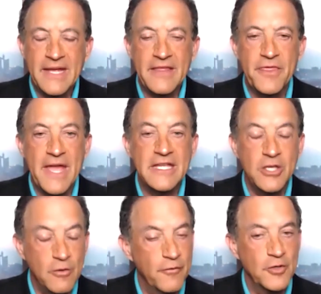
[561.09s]
And
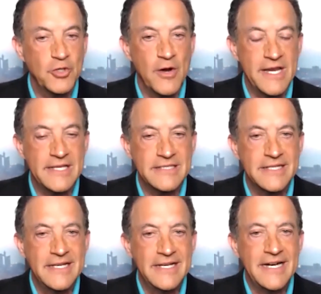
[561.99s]
thank you for joining
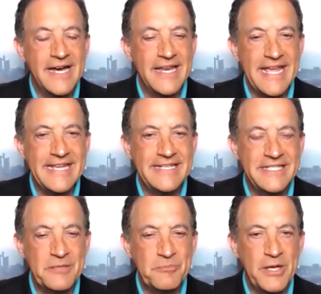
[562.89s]
us on
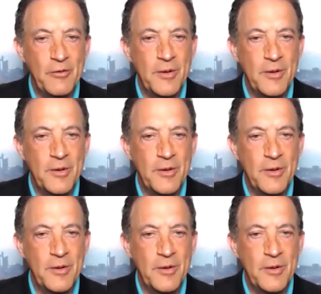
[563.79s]
ATP